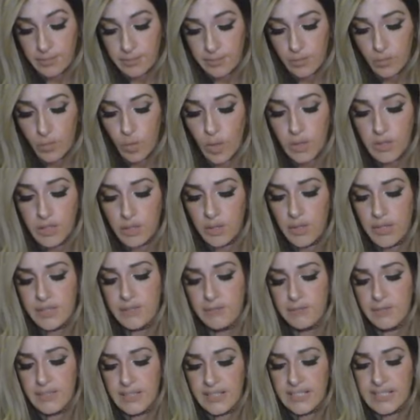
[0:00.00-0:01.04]
Well,
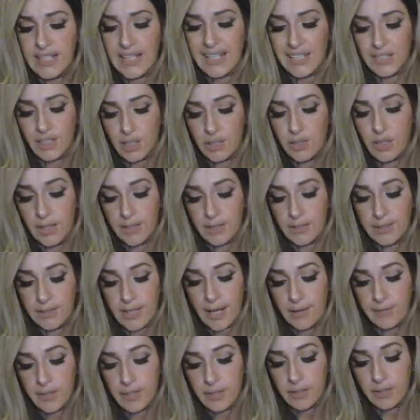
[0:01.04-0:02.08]
2006,
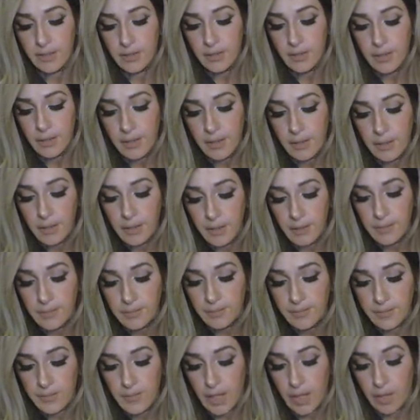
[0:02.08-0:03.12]
2007.
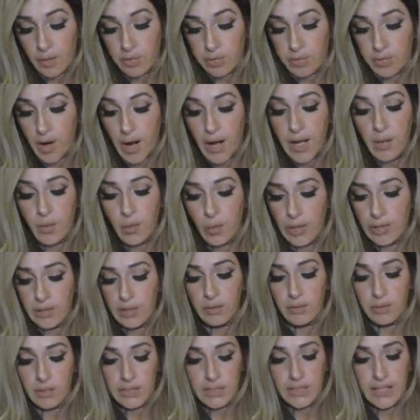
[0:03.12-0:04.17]
Like right when the
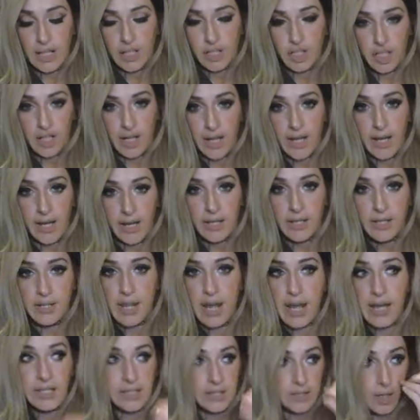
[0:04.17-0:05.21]
recession hit,
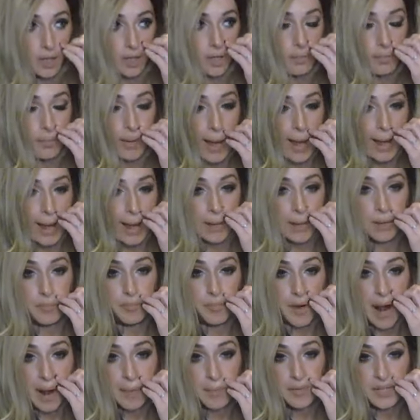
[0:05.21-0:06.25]
they started buying up
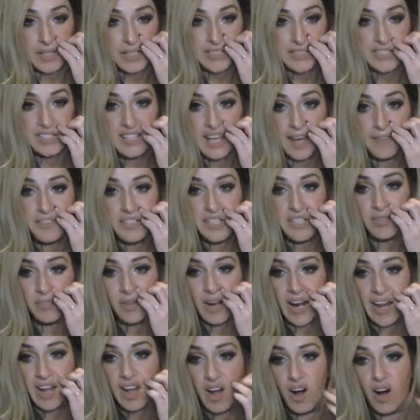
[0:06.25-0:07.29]
properties left and
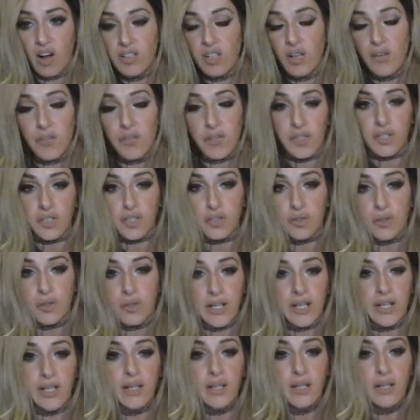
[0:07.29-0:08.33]
right all over
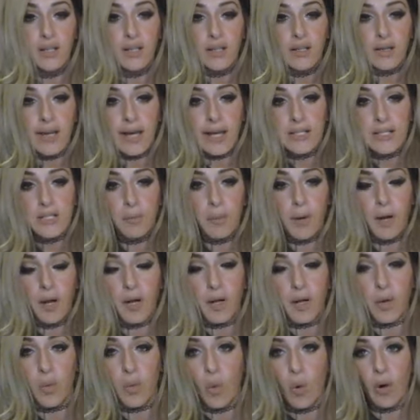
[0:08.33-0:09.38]
Detroit, Hazel Park,
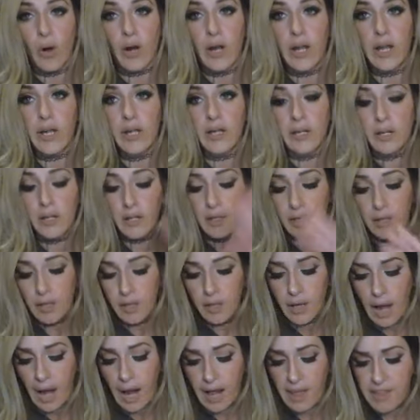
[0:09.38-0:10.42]
Warren,
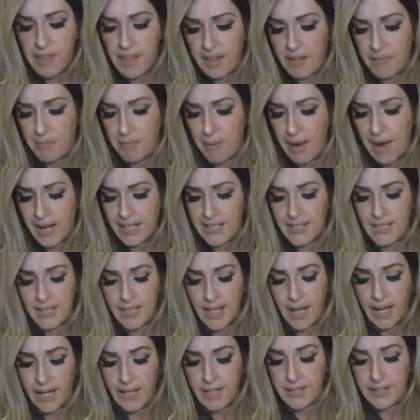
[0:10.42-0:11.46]
I think Madison
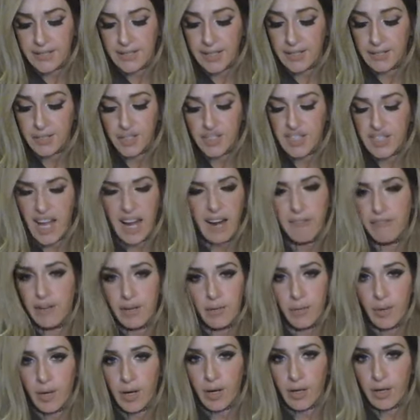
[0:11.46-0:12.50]
Heights, like just
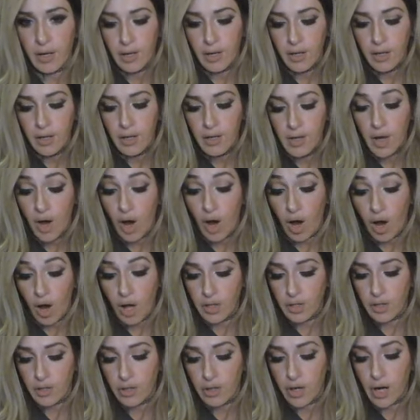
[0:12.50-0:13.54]
everywhere, all
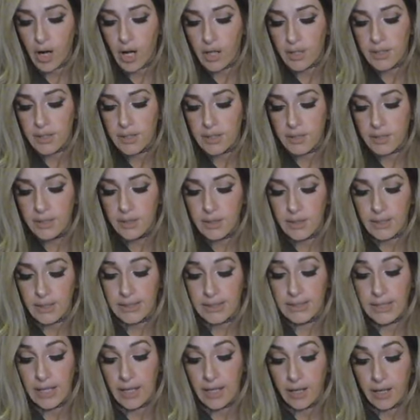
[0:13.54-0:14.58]
across the
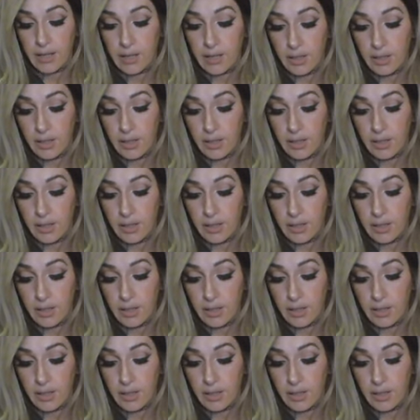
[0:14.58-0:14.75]
city.